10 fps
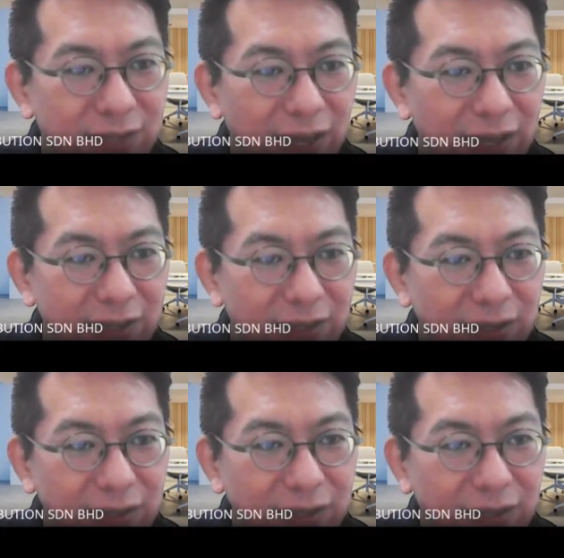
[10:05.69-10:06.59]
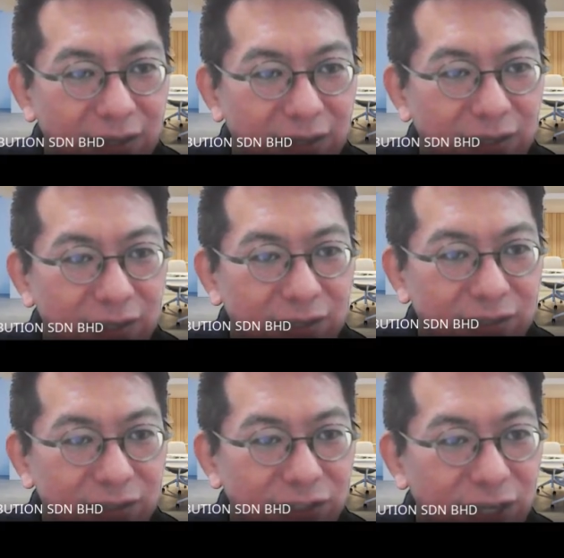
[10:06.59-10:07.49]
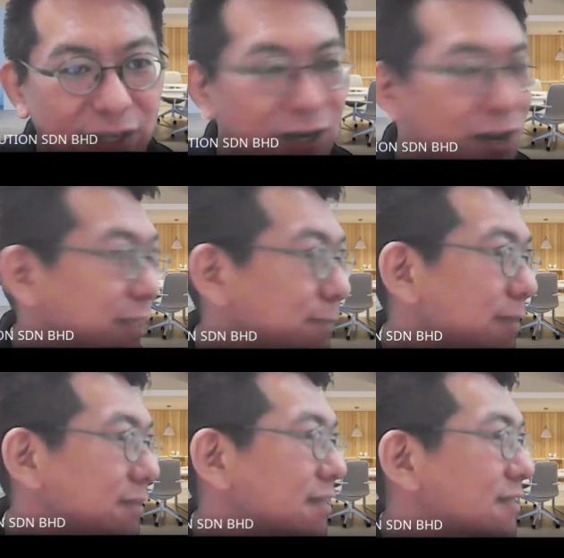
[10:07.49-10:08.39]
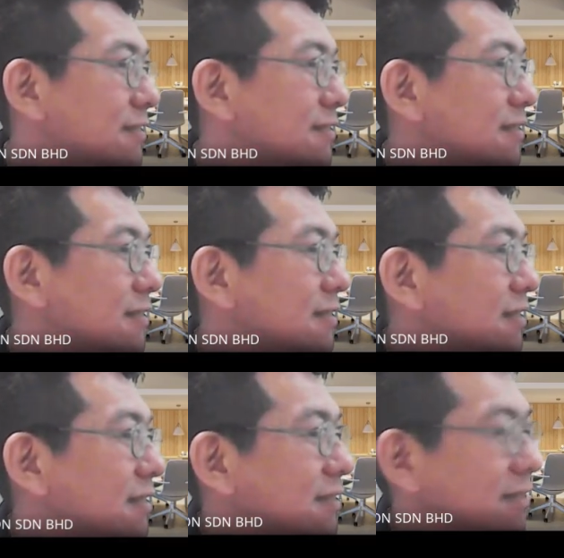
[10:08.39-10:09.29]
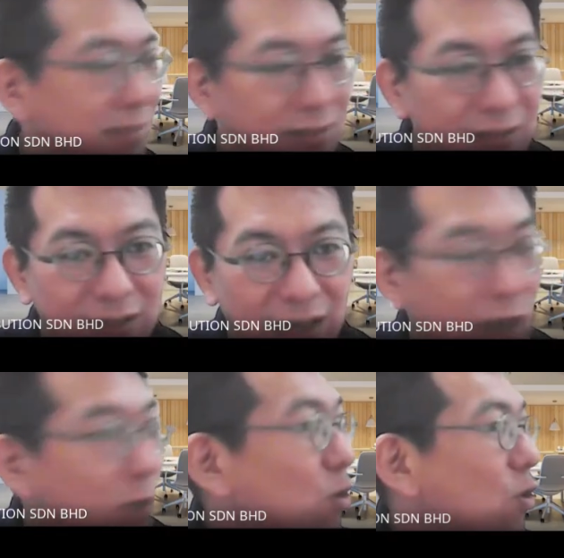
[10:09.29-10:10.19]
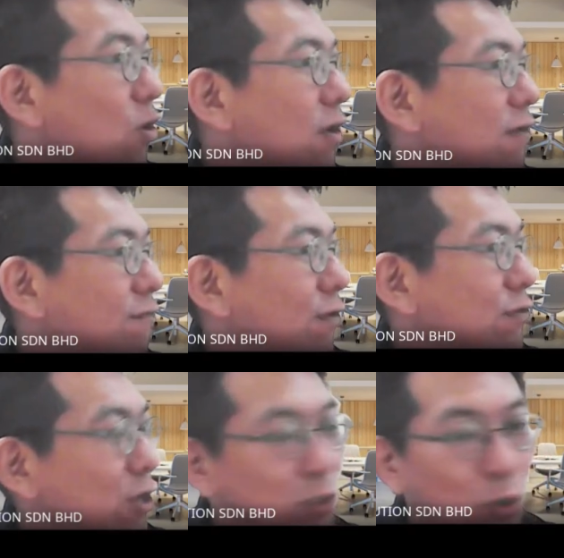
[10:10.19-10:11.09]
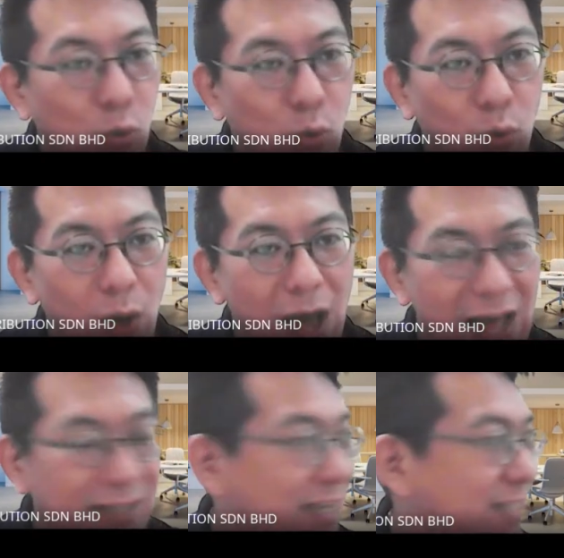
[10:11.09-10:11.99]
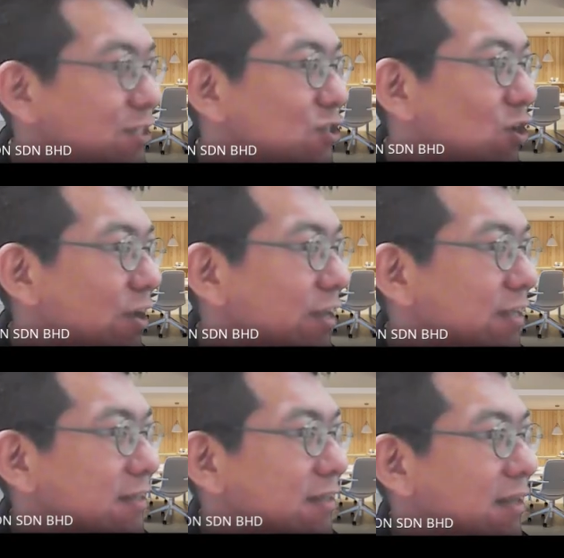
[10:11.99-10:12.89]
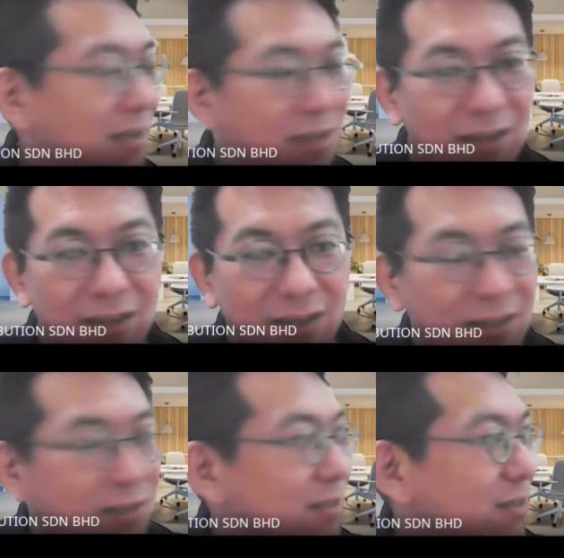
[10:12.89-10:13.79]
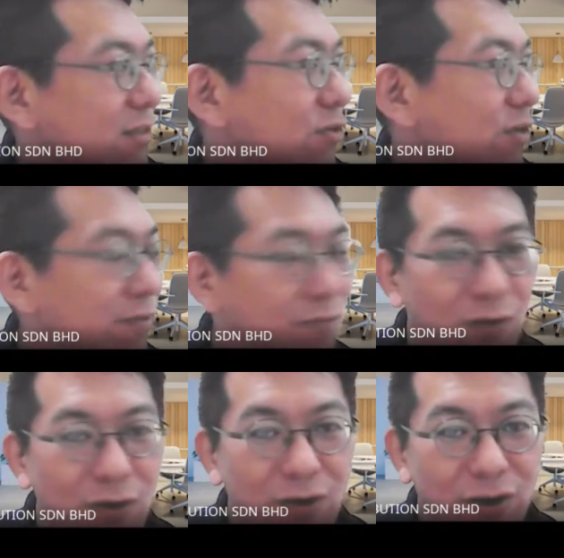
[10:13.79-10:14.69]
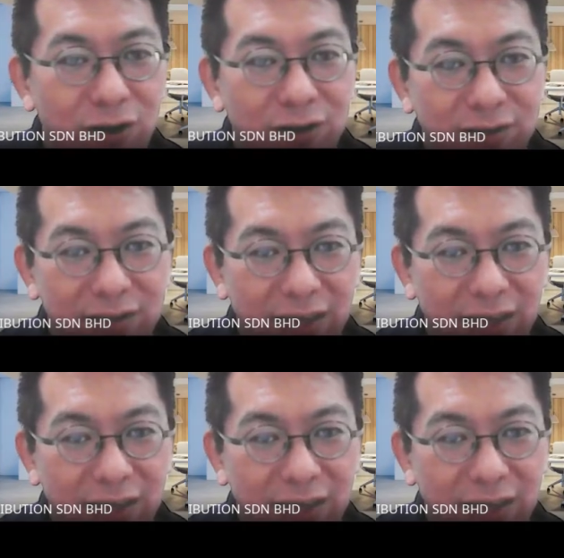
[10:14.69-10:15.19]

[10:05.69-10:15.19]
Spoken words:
Okay, general expenses. Okay, for those who are just joining during 4 o'clock.